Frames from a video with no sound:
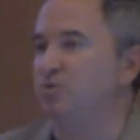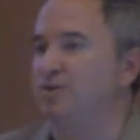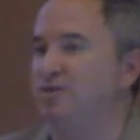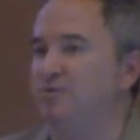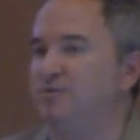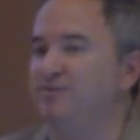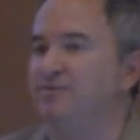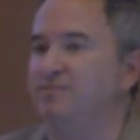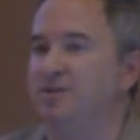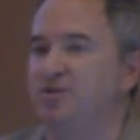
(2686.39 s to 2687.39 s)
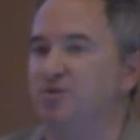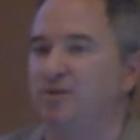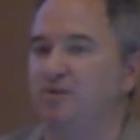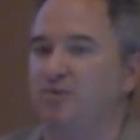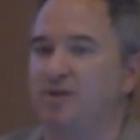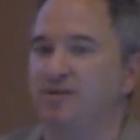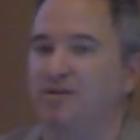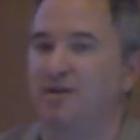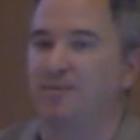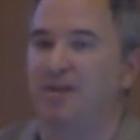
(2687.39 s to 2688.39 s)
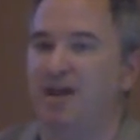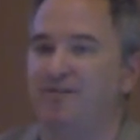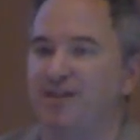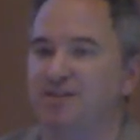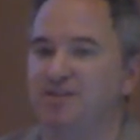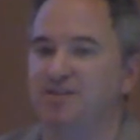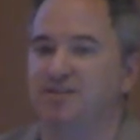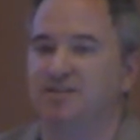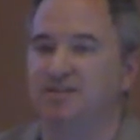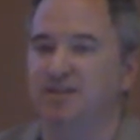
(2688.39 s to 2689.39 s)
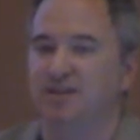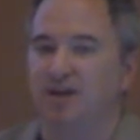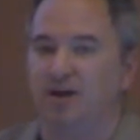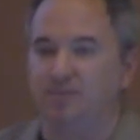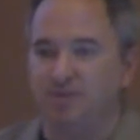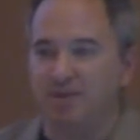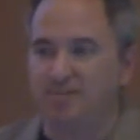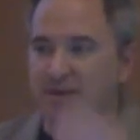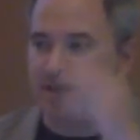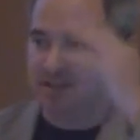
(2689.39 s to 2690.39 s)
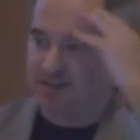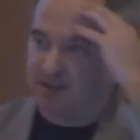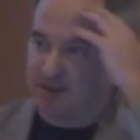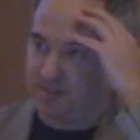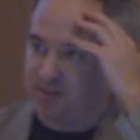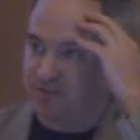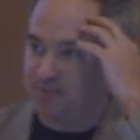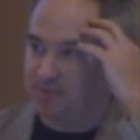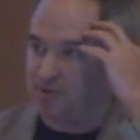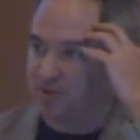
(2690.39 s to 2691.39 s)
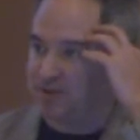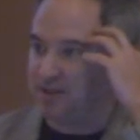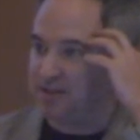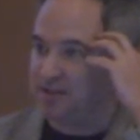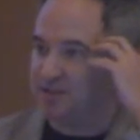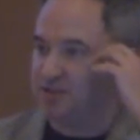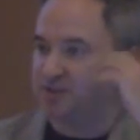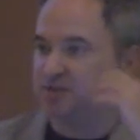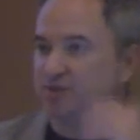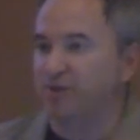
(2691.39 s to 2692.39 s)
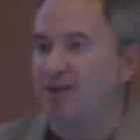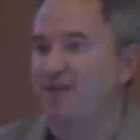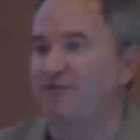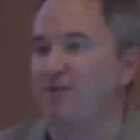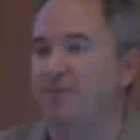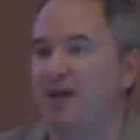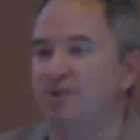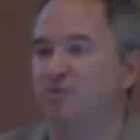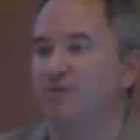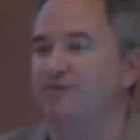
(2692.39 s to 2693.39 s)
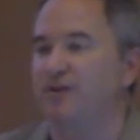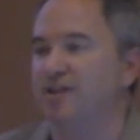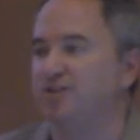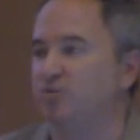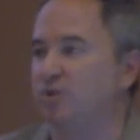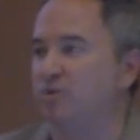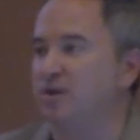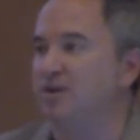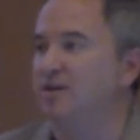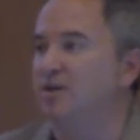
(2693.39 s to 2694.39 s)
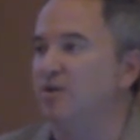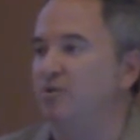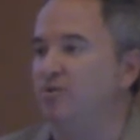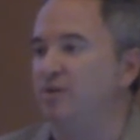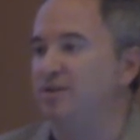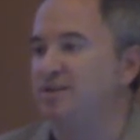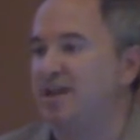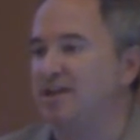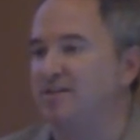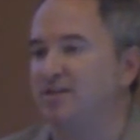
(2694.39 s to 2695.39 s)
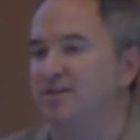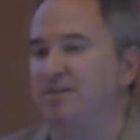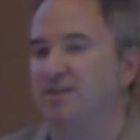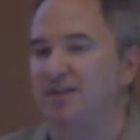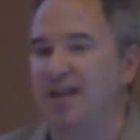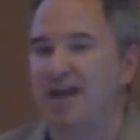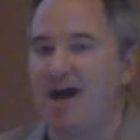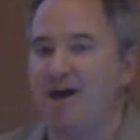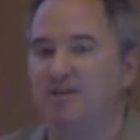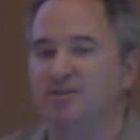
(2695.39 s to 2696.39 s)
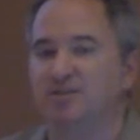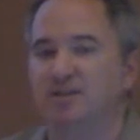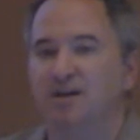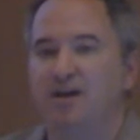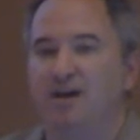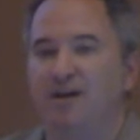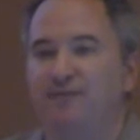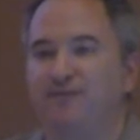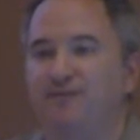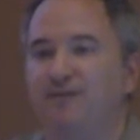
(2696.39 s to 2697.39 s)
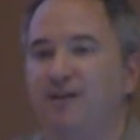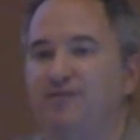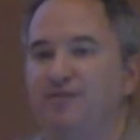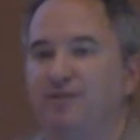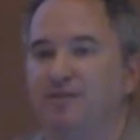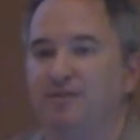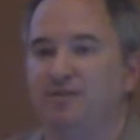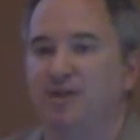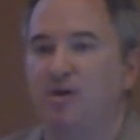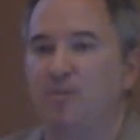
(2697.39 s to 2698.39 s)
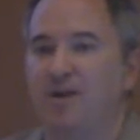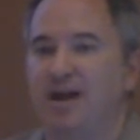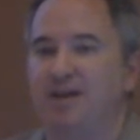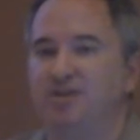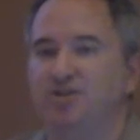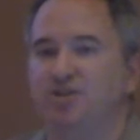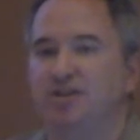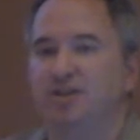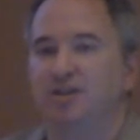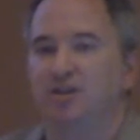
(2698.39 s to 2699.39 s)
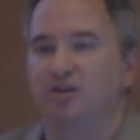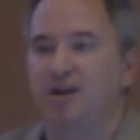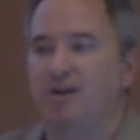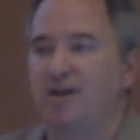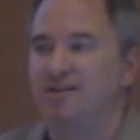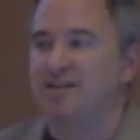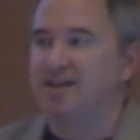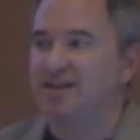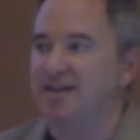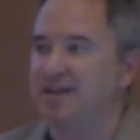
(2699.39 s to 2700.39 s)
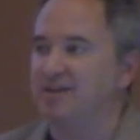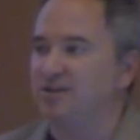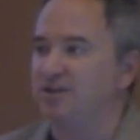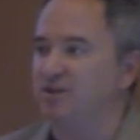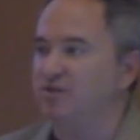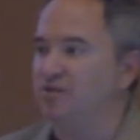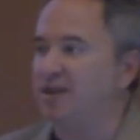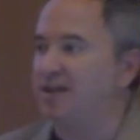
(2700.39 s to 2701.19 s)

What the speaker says: What we've been doing with a lot of agencies, with DPS, just most recently, is doing a front page refresh where we really take the layout, of the homepage, look at CrazyEgg Data, look at Google